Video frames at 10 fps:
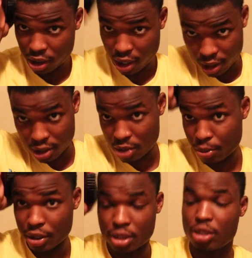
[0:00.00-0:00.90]
Like this
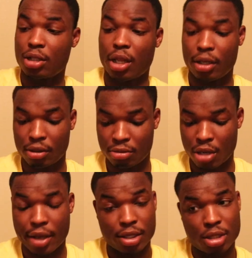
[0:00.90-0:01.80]
brush is like
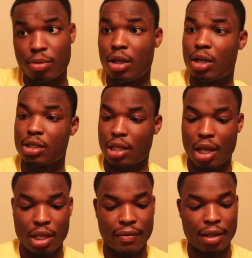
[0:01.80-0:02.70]
nice, to be honest.
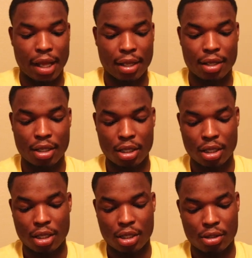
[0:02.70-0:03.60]
Like, I give it like a
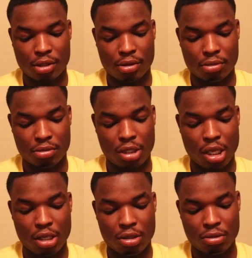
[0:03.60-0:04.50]

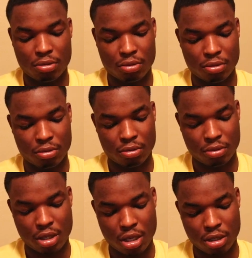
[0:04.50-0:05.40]
10.
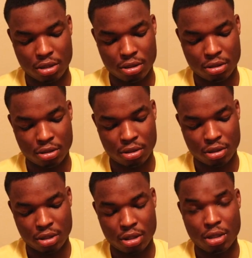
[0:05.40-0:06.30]
Yeah.
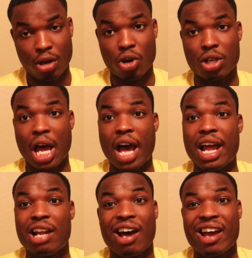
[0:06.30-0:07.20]
Oh, a
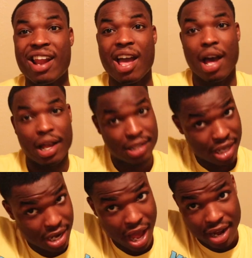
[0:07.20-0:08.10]

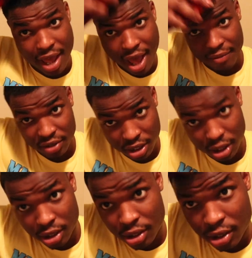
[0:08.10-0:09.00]
9.5 or 10.